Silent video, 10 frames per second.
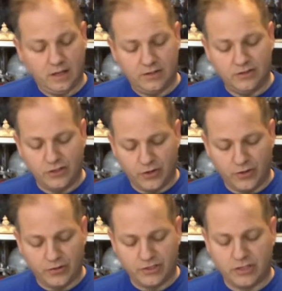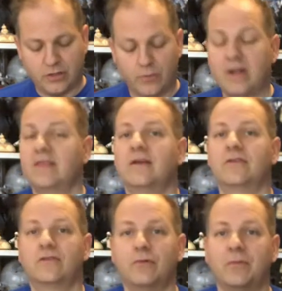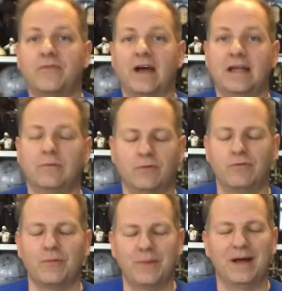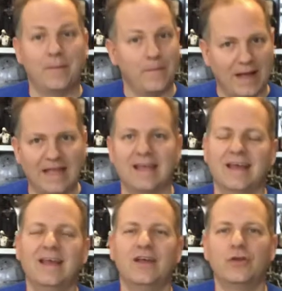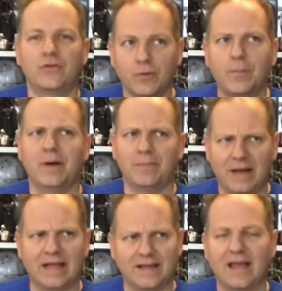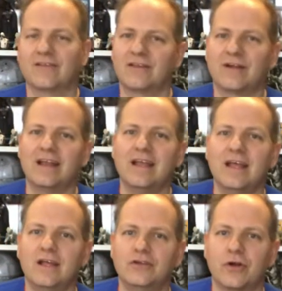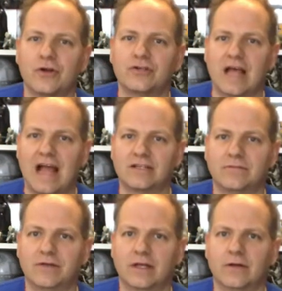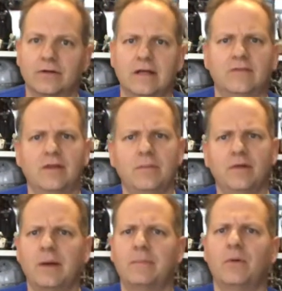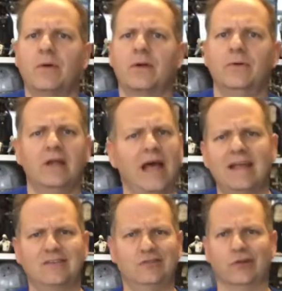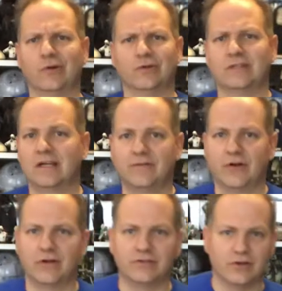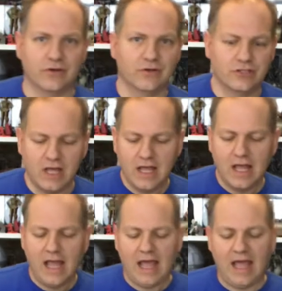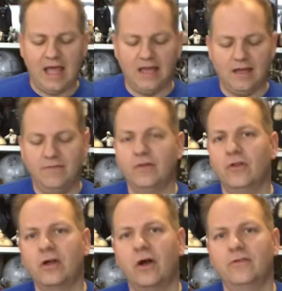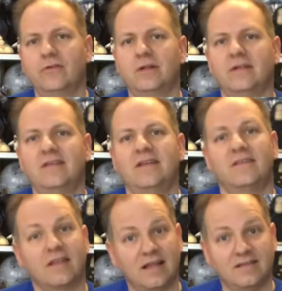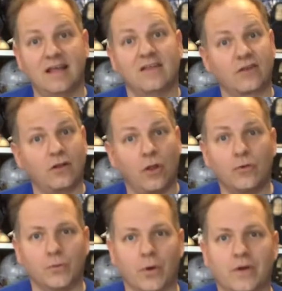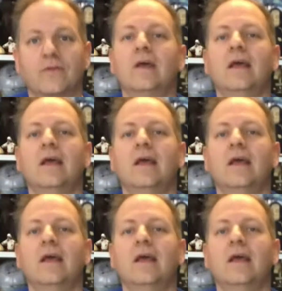Durge with swoop bike, yes, all right. Durge action figure. Now, some of you might be wondering, who the heck is Durge? I never heard of Durge. And if you look also and you see that it says Clone Wars,